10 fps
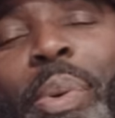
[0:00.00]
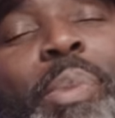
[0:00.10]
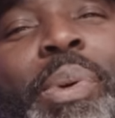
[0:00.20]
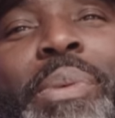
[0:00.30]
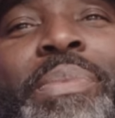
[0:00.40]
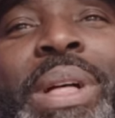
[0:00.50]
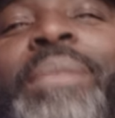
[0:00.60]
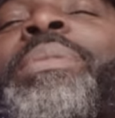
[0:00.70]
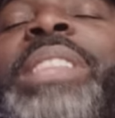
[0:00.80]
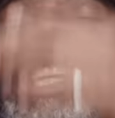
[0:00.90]
with your pum pum.
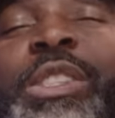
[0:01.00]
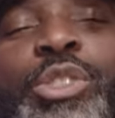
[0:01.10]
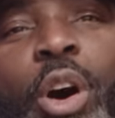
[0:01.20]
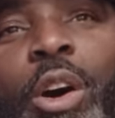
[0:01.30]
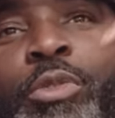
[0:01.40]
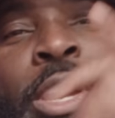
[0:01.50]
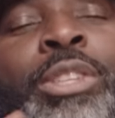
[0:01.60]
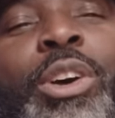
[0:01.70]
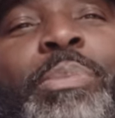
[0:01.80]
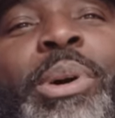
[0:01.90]
This door,
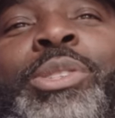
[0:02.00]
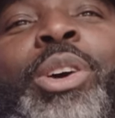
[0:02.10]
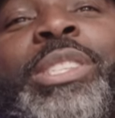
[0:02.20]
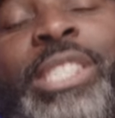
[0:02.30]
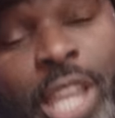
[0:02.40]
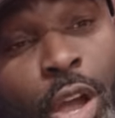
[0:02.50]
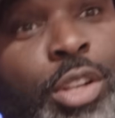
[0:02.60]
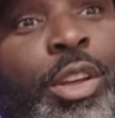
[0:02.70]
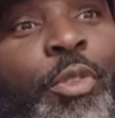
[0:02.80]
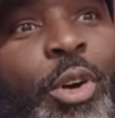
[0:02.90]
ring doorbell's
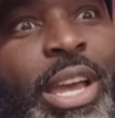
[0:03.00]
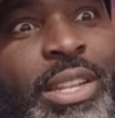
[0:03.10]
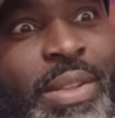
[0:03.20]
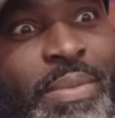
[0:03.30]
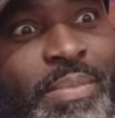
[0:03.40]
stuck on your forehead.